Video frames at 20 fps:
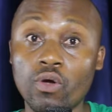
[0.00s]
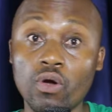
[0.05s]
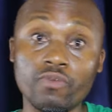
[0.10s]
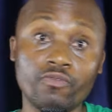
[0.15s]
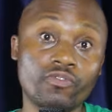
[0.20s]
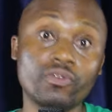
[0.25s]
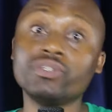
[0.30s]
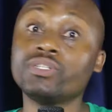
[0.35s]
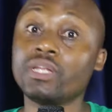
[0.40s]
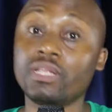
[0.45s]

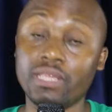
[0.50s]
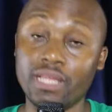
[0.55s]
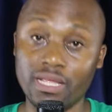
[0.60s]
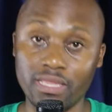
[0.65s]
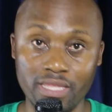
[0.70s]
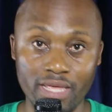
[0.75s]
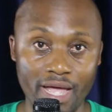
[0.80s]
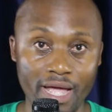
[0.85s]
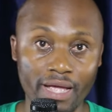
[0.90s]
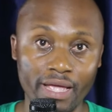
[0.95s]
confusion that
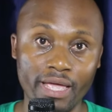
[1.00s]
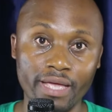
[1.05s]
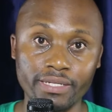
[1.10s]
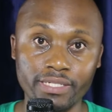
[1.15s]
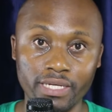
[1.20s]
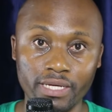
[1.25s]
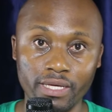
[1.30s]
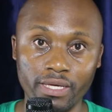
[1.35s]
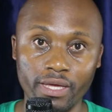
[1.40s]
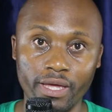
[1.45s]
they are
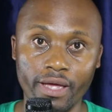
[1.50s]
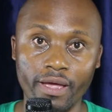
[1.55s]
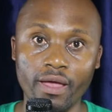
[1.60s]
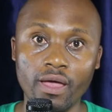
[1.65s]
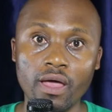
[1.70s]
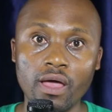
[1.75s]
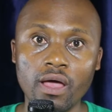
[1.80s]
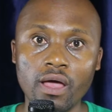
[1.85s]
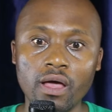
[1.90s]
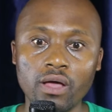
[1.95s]
getting here.
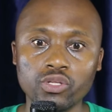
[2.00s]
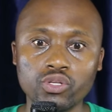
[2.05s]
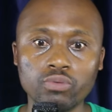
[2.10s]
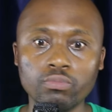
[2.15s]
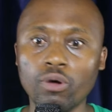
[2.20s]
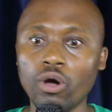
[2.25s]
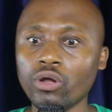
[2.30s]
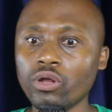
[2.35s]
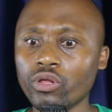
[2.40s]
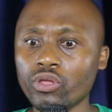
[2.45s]

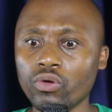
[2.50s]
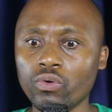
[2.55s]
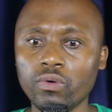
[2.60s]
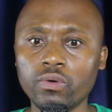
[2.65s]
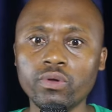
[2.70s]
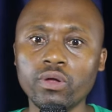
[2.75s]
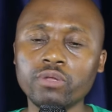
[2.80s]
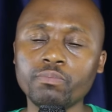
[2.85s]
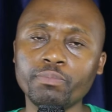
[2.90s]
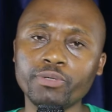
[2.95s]
Tomorrow, you will
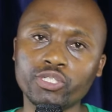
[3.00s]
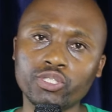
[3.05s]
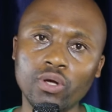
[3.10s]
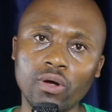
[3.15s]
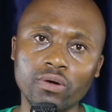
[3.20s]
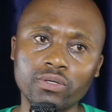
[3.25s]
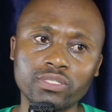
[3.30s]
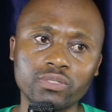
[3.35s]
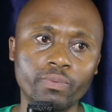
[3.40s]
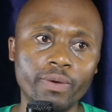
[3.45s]
not be
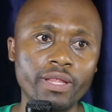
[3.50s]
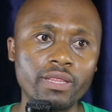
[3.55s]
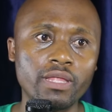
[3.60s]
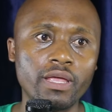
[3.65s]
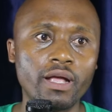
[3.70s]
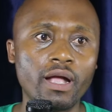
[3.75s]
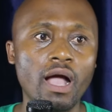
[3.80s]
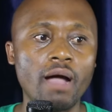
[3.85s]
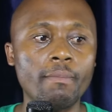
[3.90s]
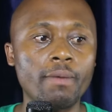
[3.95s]
shocked when
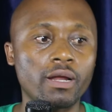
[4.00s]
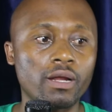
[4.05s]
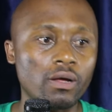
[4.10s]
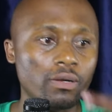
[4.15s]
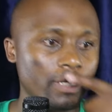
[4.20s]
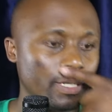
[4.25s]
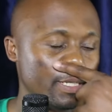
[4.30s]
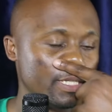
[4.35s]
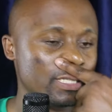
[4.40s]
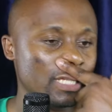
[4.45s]
they come
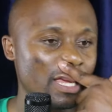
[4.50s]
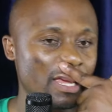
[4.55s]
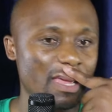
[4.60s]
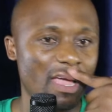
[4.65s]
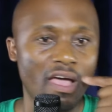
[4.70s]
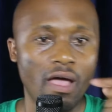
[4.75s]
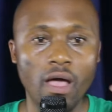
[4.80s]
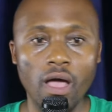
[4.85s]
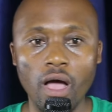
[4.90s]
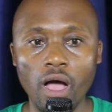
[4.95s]
around and say,
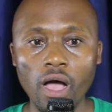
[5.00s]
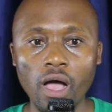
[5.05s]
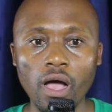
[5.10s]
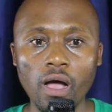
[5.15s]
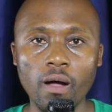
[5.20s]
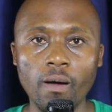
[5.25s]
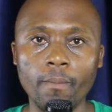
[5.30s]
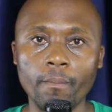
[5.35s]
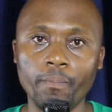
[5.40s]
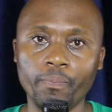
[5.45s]

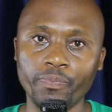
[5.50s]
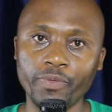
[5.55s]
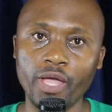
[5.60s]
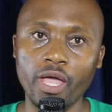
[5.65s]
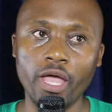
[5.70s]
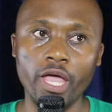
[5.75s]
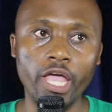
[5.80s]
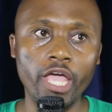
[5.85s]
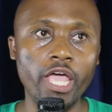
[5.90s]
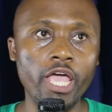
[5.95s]

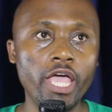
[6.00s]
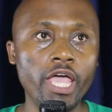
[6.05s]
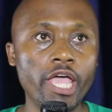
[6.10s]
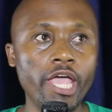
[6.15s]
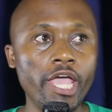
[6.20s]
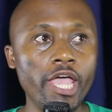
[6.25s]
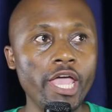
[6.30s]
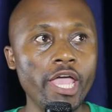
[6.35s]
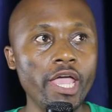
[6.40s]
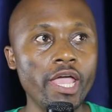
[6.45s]

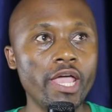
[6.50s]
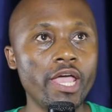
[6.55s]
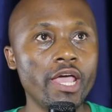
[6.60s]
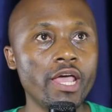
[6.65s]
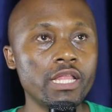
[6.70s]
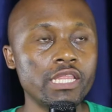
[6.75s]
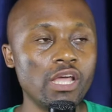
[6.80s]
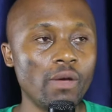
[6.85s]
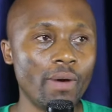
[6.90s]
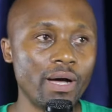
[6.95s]

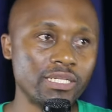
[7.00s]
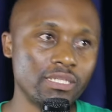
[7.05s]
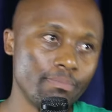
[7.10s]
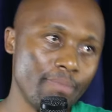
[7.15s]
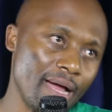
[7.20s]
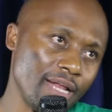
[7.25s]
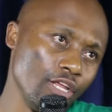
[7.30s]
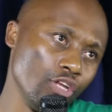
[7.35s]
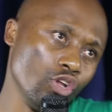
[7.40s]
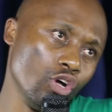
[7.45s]
there was
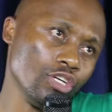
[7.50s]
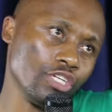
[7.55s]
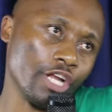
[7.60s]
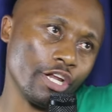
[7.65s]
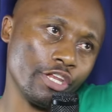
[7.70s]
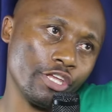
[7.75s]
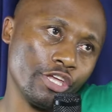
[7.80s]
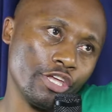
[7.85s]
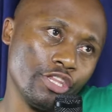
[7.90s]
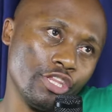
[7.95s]
money
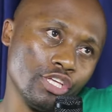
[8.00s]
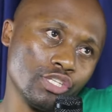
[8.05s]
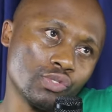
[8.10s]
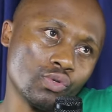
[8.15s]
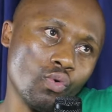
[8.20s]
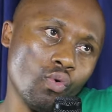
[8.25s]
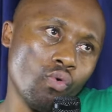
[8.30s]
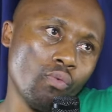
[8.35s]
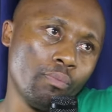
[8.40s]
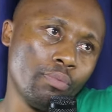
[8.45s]
laundering in this
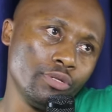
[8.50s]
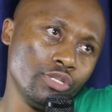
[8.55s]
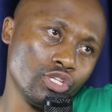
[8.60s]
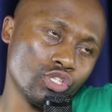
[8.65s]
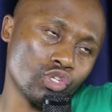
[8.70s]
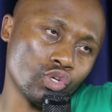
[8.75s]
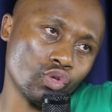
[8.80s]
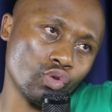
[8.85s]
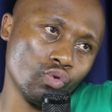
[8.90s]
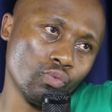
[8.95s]

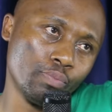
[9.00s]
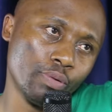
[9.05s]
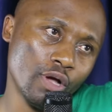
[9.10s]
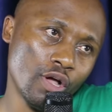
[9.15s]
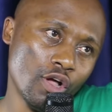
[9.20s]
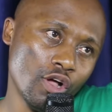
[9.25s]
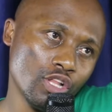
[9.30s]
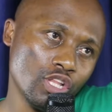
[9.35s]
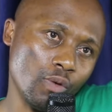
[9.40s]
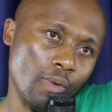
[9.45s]
group.
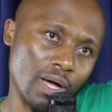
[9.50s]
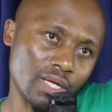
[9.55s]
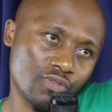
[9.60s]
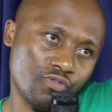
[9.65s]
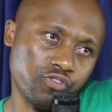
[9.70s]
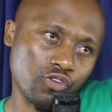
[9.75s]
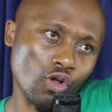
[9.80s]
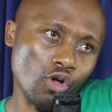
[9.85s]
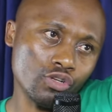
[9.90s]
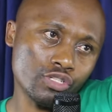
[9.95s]
There was
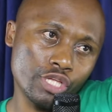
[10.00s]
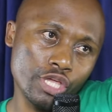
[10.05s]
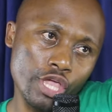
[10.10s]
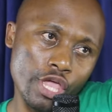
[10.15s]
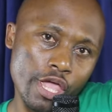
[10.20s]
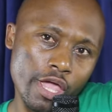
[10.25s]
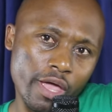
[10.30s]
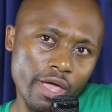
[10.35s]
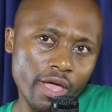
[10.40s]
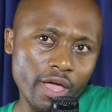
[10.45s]
fraud
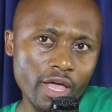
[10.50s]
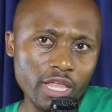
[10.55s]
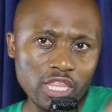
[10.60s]
here.